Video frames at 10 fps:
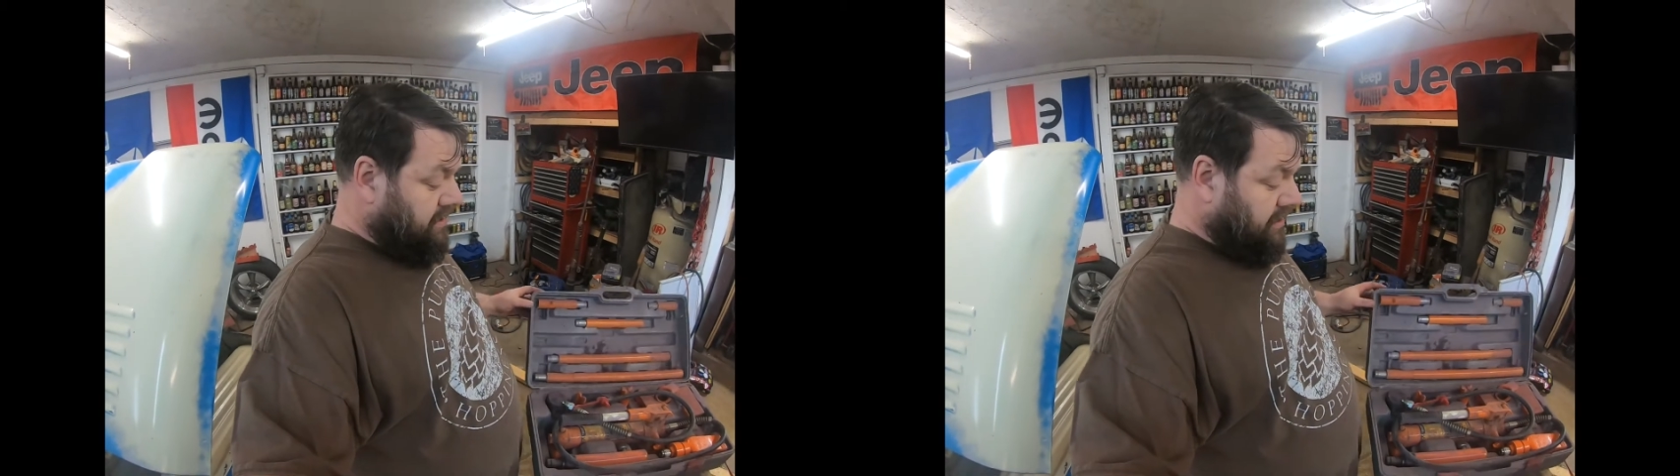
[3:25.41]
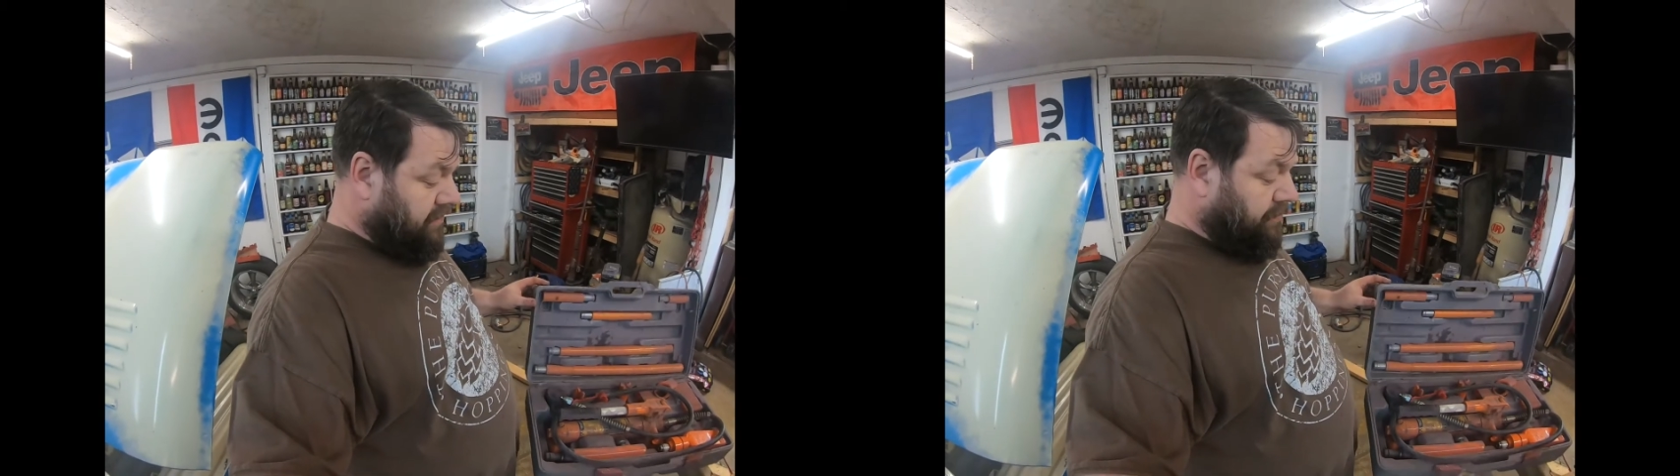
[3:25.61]

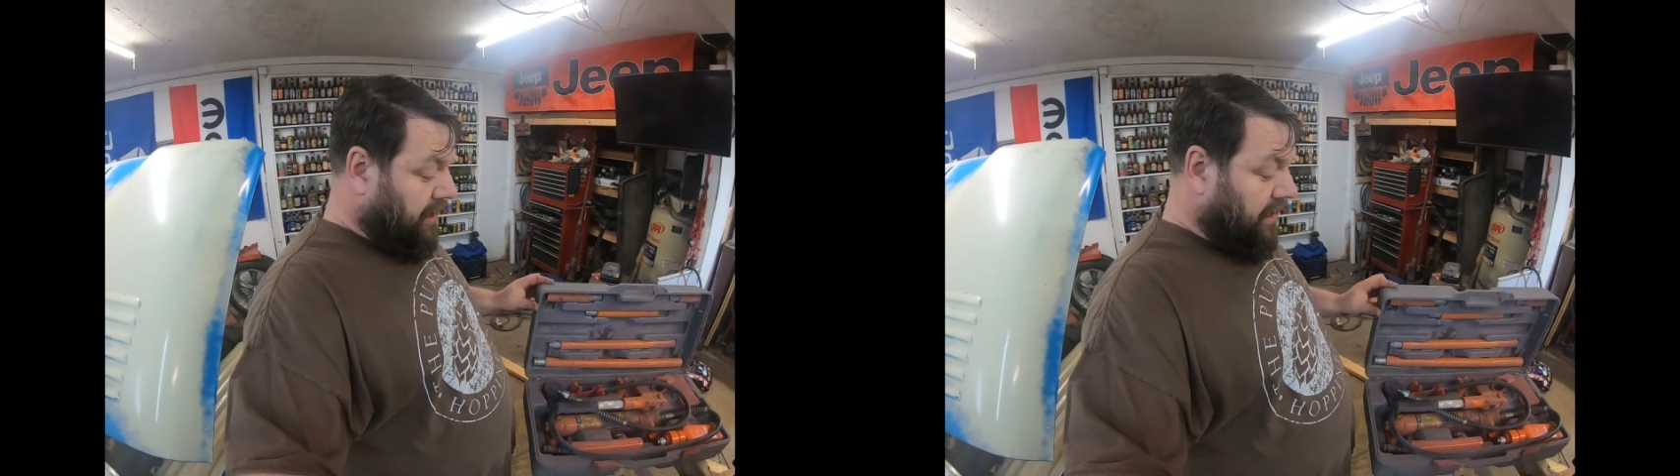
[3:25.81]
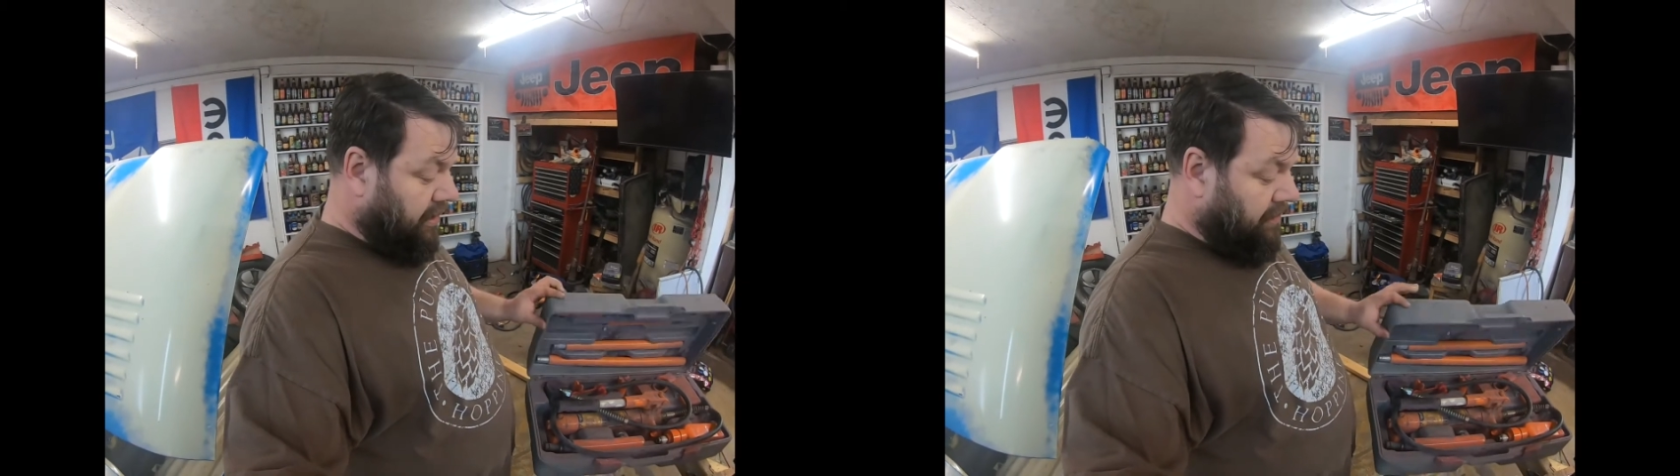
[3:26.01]
that's
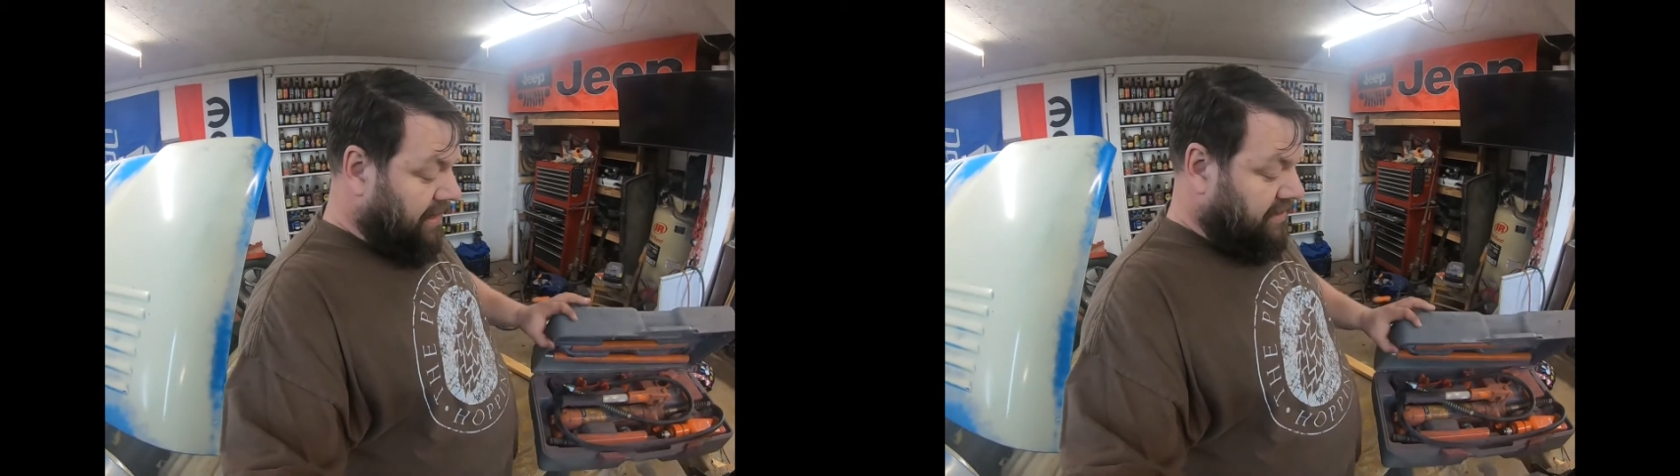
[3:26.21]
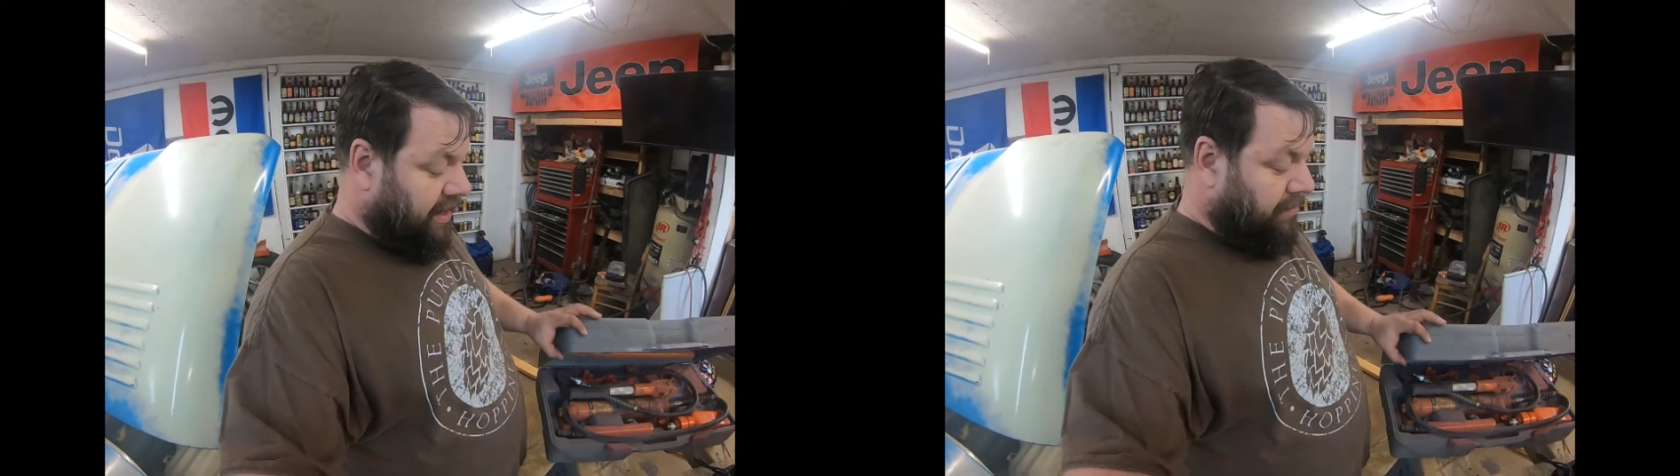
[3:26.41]
probably on my
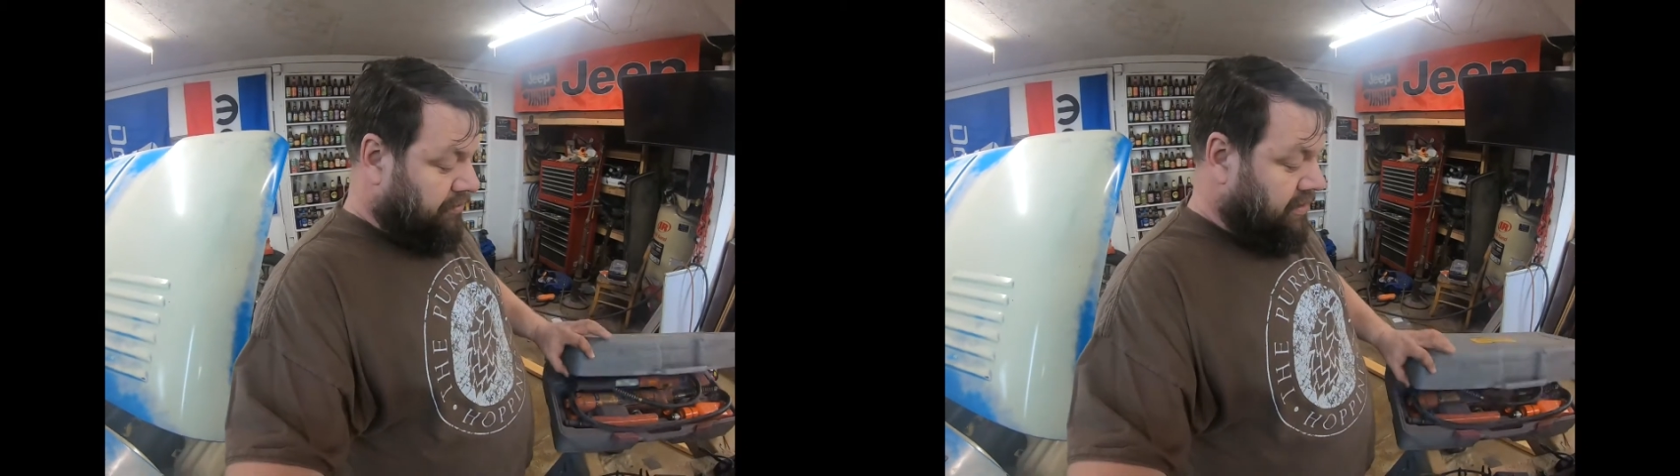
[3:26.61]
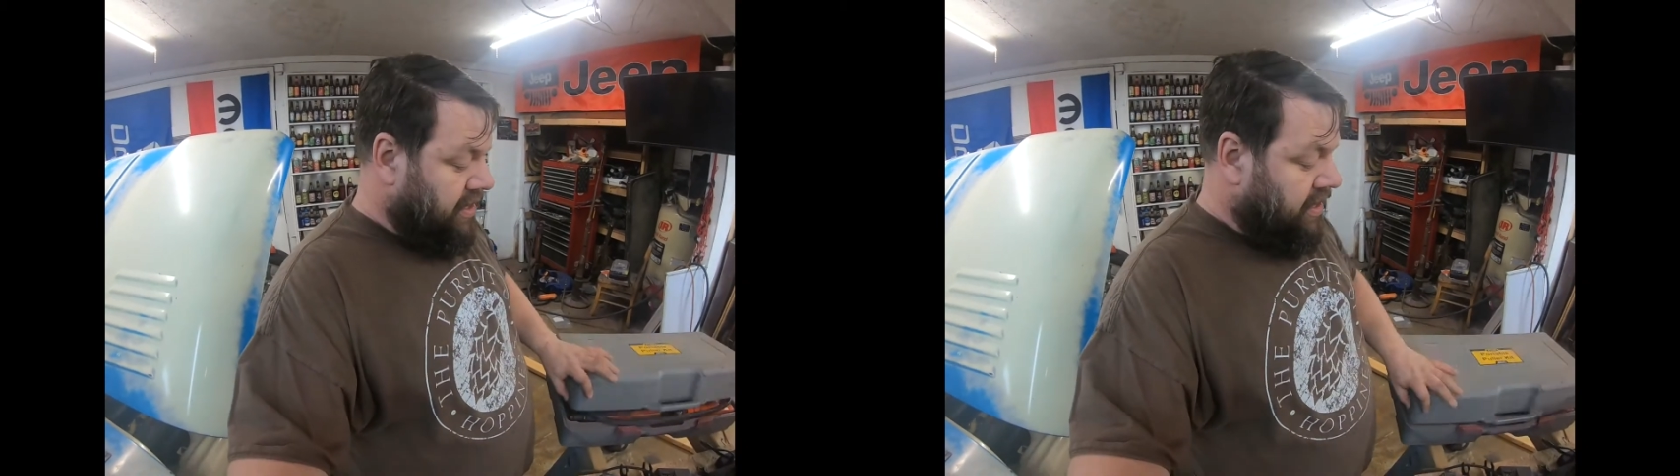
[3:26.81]
top
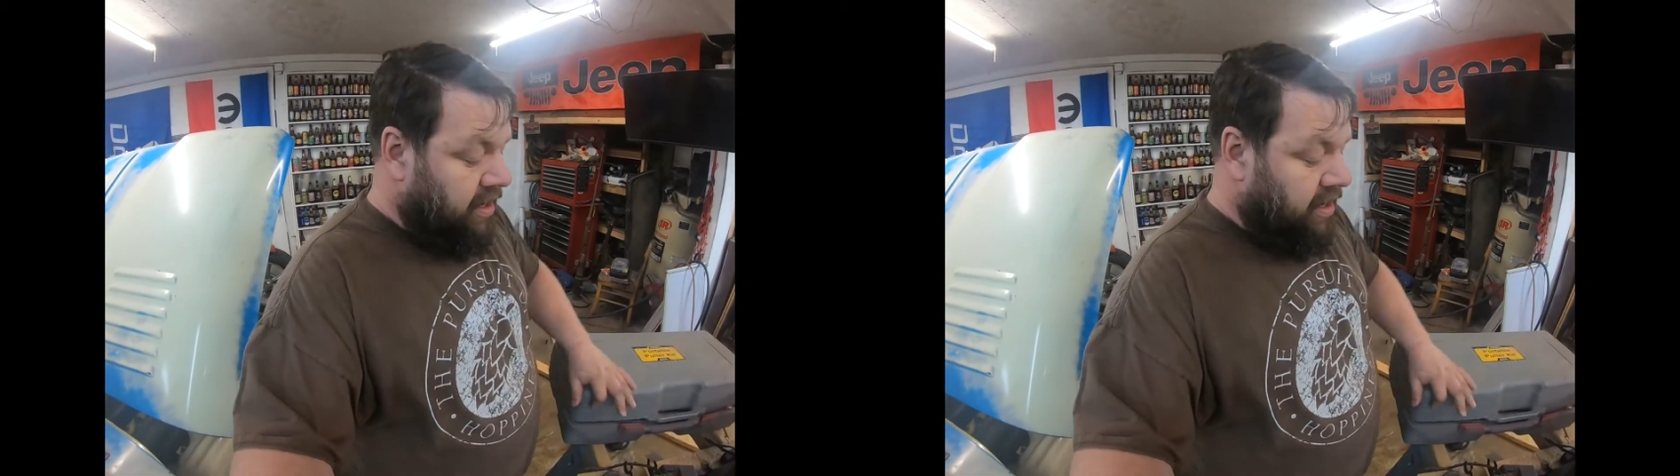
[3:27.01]
three